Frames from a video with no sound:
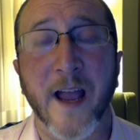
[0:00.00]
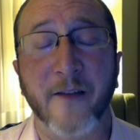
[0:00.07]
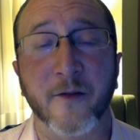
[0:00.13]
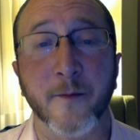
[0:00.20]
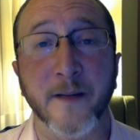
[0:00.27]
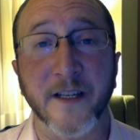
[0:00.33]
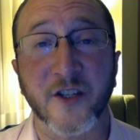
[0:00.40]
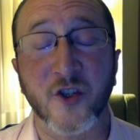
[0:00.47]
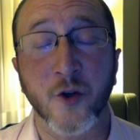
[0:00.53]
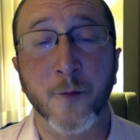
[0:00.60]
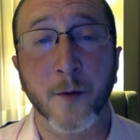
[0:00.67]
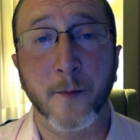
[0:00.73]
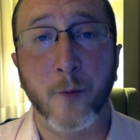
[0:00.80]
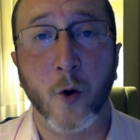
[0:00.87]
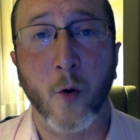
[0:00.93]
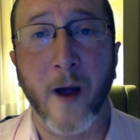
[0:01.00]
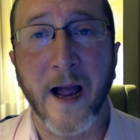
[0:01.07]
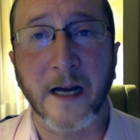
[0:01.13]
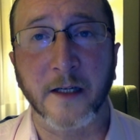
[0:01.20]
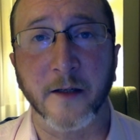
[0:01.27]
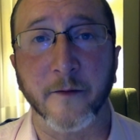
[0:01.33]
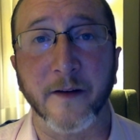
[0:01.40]
have to be super
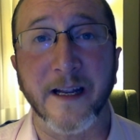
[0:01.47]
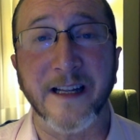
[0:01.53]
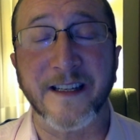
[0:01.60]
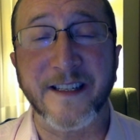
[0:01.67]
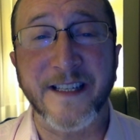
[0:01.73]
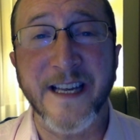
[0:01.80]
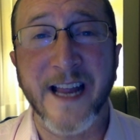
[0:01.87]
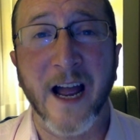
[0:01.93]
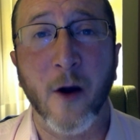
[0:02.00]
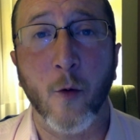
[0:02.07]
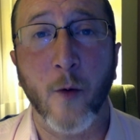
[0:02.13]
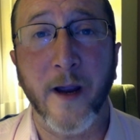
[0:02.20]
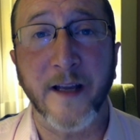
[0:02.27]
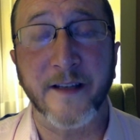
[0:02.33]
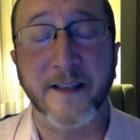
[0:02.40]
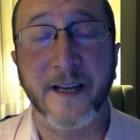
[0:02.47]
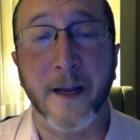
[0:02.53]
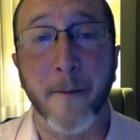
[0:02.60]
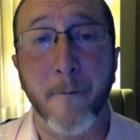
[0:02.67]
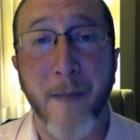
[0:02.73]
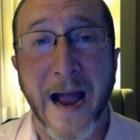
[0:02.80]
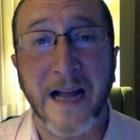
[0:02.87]
proactive and seek out ways to
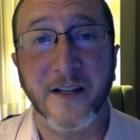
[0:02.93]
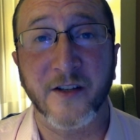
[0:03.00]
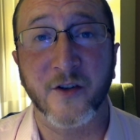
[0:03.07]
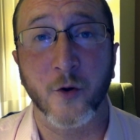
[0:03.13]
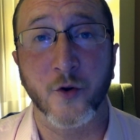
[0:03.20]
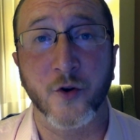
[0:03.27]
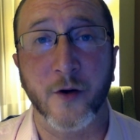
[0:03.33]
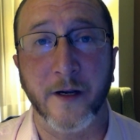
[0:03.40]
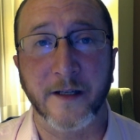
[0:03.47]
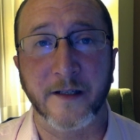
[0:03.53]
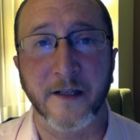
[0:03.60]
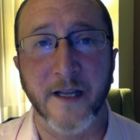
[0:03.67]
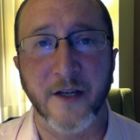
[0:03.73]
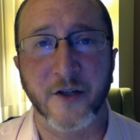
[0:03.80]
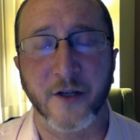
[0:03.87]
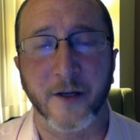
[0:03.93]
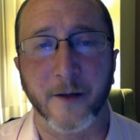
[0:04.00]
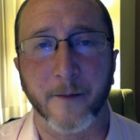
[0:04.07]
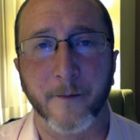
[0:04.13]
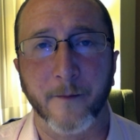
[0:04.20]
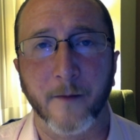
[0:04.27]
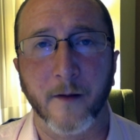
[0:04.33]
combat social isolation.
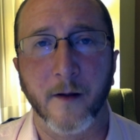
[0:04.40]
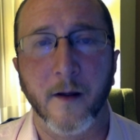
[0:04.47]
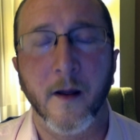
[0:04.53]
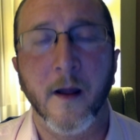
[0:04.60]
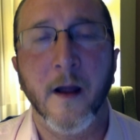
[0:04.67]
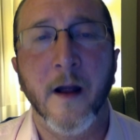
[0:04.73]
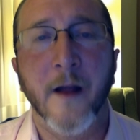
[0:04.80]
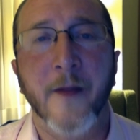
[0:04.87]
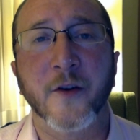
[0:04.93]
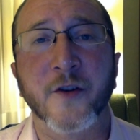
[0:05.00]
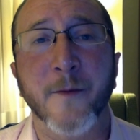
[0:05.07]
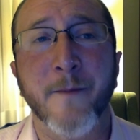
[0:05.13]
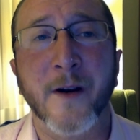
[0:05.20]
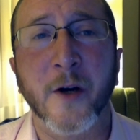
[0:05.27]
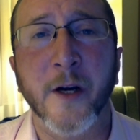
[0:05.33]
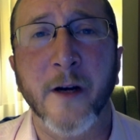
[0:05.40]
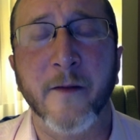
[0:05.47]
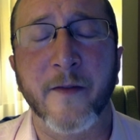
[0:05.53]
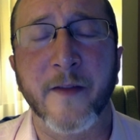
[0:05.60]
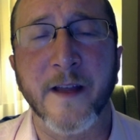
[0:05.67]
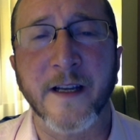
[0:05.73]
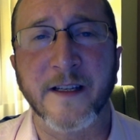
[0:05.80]
There's a myriad of
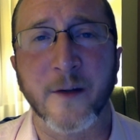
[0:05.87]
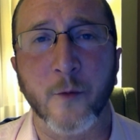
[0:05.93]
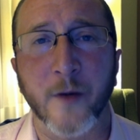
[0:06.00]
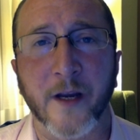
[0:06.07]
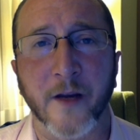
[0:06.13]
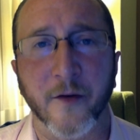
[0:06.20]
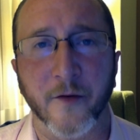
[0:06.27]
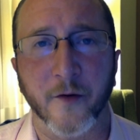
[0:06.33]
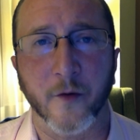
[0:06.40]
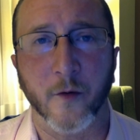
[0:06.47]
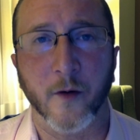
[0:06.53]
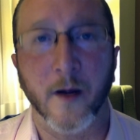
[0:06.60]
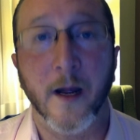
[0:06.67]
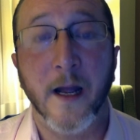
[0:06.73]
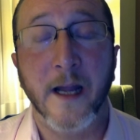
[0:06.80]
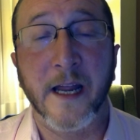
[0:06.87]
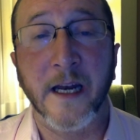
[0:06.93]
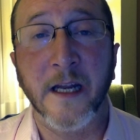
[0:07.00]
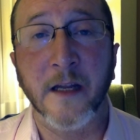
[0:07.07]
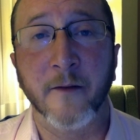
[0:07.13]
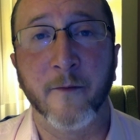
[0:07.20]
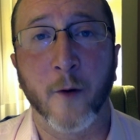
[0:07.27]
things that we can do,
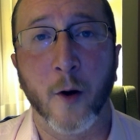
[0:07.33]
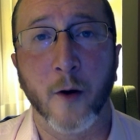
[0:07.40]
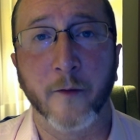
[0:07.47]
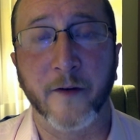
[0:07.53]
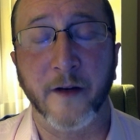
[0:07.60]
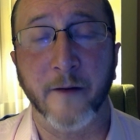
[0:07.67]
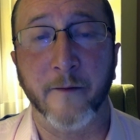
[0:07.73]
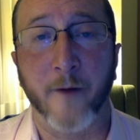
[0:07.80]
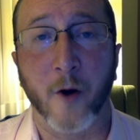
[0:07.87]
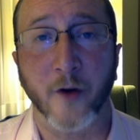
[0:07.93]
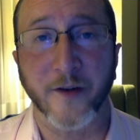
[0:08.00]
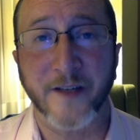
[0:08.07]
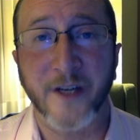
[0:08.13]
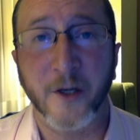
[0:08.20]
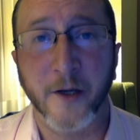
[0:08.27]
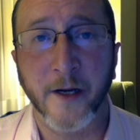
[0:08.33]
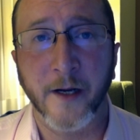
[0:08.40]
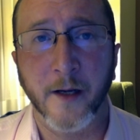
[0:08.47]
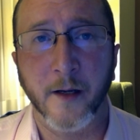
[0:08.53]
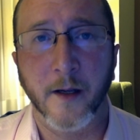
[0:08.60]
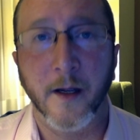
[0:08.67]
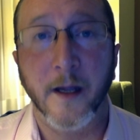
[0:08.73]
getting involved in
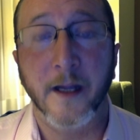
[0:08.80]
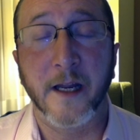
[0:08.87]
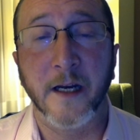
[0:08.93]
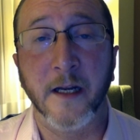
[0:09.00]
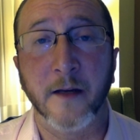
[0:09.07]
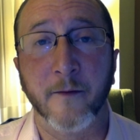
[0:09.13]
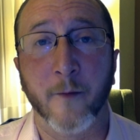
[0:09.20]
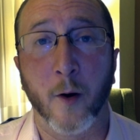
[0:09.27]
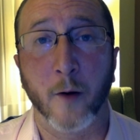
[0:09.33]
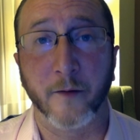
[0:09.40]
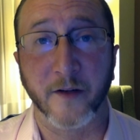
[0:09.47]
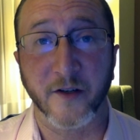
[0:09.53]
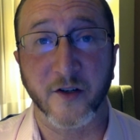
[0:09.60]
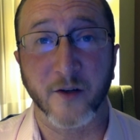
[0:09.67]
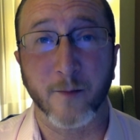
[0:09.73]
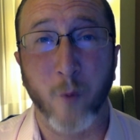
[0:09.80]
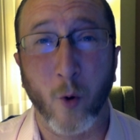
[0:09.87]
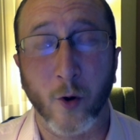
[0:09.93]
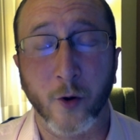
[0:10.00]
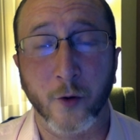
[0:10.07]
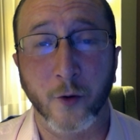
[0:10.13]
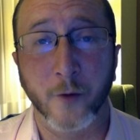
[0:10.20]
volunteering, getting involved in
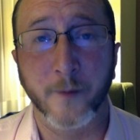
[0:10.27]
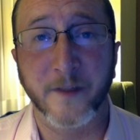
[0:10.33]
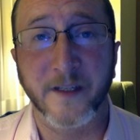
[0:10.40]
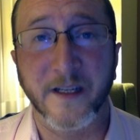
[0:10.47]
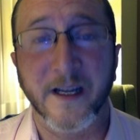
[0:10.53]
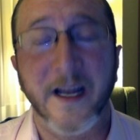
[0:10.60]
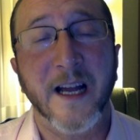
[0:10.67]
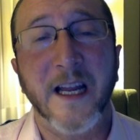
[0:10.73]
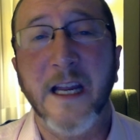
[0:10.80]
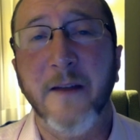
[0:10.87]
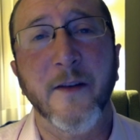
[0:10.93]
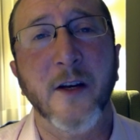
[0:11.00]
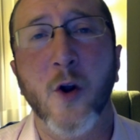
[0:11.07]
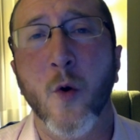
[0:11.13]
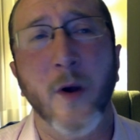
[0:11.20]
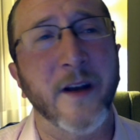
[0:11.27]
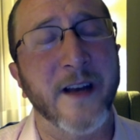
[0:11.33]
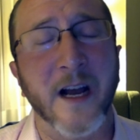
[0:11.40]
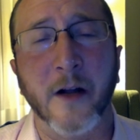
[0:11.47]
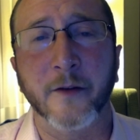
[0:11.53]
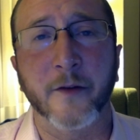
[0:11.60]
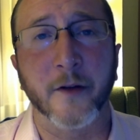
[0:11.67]
support groups, even going
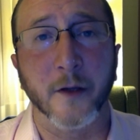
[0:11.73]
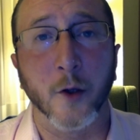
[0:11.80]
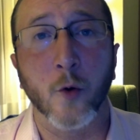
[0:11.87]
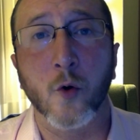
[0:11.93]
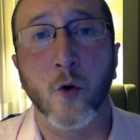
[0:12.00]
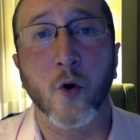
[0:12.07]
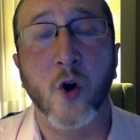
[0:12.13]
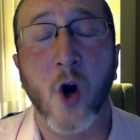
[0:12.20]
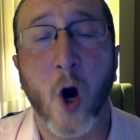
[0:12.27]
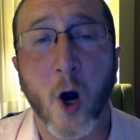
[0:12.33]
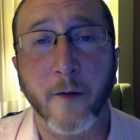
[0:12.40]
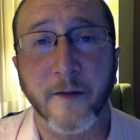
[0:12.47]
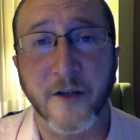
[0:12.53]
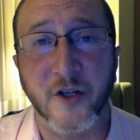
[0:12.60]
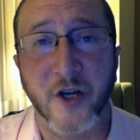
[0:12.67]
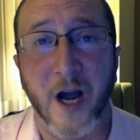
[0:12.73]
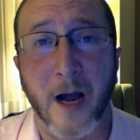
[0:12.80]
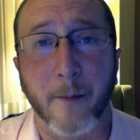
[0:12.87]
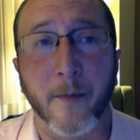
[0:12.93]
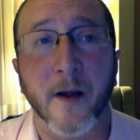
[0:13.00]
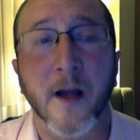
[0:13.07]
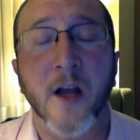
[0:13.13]
down to the local coffee
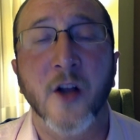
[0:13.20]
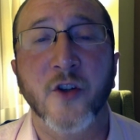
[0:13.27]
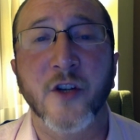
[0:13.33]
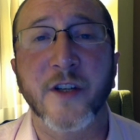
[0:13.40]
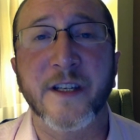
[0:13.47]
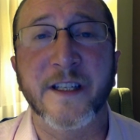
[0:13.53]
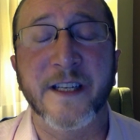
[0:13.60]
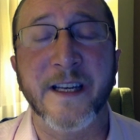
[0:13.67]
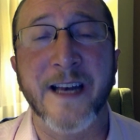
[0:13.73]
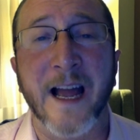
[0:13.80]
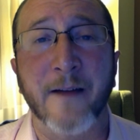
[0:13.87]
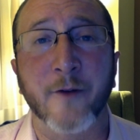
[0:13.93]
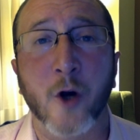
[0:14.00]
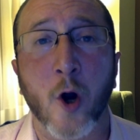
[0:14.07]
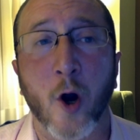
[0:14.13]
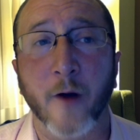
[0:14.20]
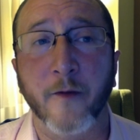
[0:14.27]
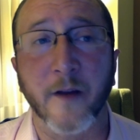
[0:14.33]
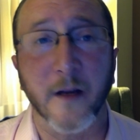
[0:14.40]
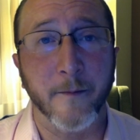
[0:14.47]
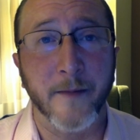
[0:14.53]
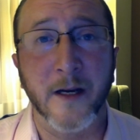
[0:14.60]
shop just to sit and have a
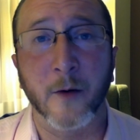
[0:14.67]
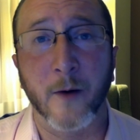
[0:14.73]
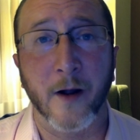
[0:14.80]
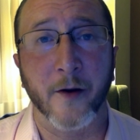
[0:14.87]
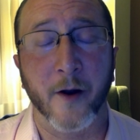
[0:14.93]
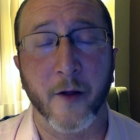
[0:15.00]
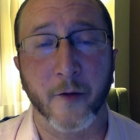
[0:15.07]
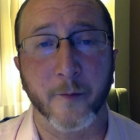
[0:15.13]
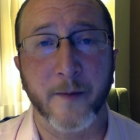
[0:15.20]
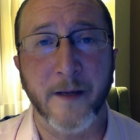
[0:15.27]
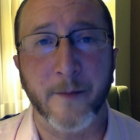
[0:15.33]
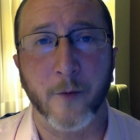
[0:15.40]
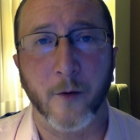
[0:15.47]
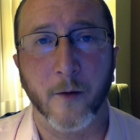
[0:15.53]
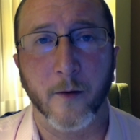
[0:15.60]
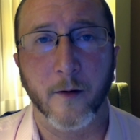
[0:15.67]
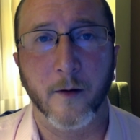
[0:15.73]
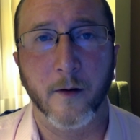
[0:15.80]
coffee and be around other people.